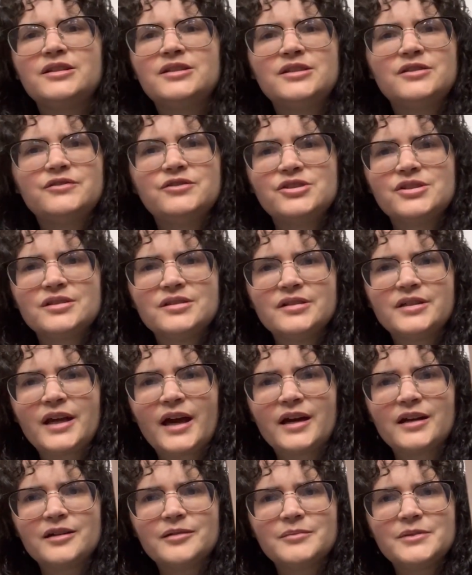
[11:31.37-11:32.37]
you can just look
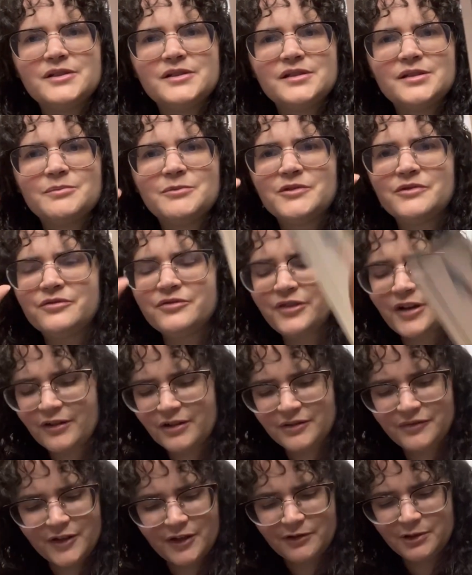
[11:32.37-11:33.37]
at him. He seems
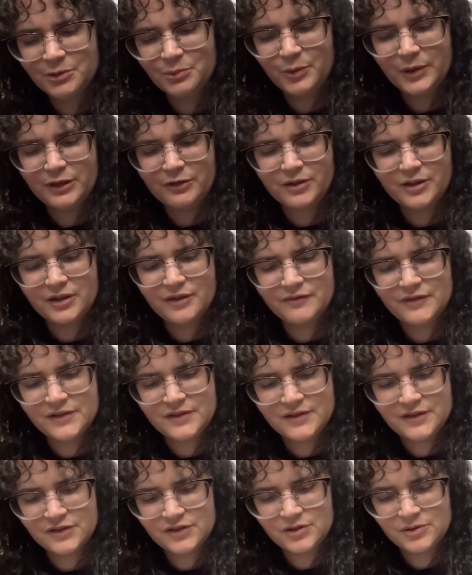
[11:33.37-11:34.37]
very, very weary of the
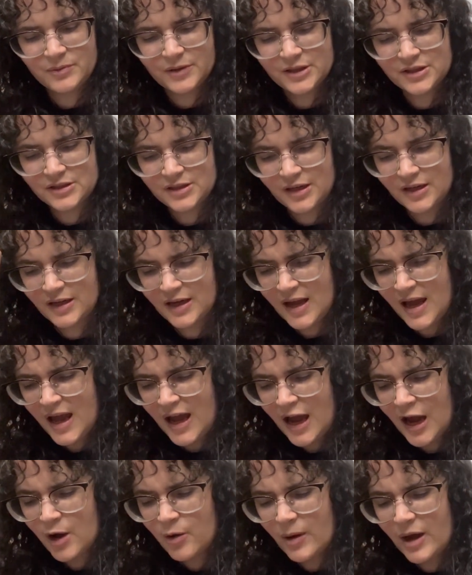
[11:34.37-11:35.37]
situation.
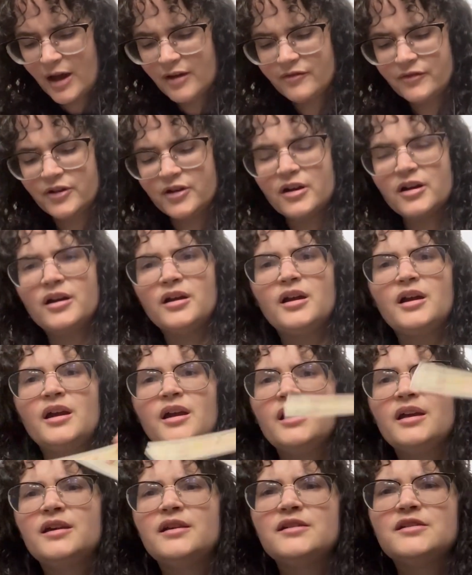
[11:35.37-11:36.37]
However,
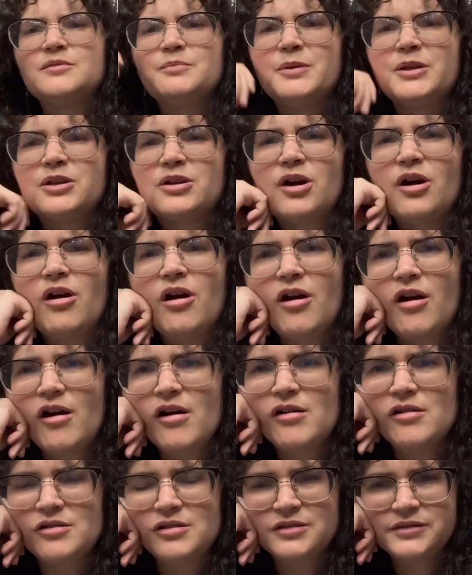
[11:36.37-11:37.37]
he's been
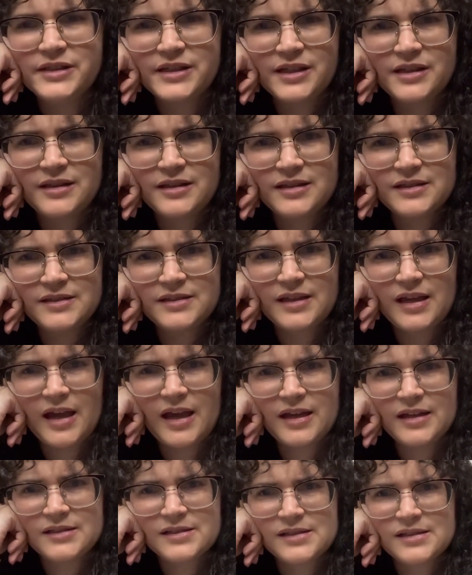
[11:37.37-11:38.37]
called in this
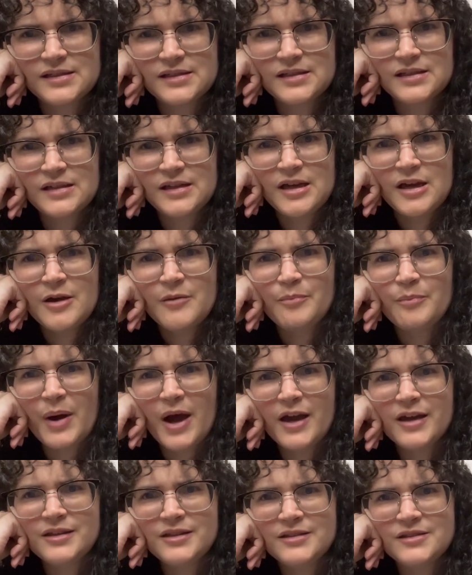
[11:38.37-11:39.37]
case
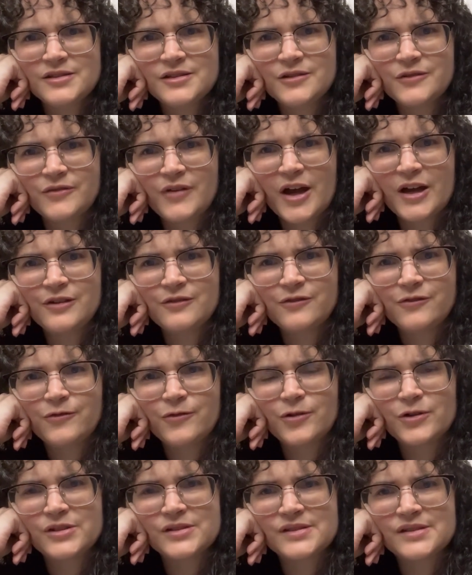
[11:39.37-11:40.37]
by these divine
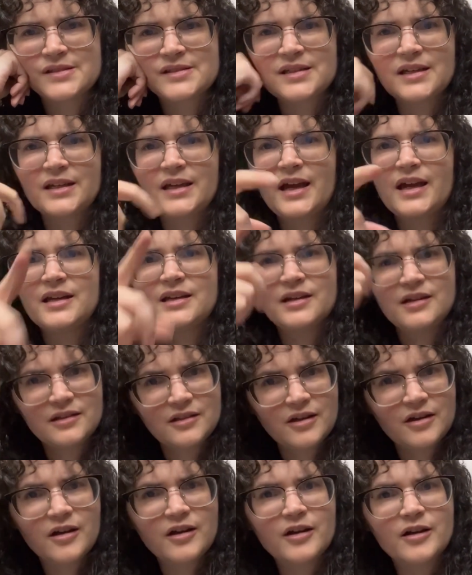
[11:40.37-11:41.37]
forces. Again,
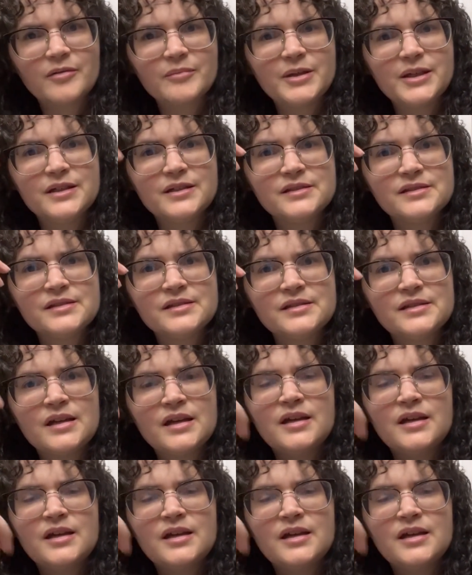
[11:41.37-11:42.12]
Hermes,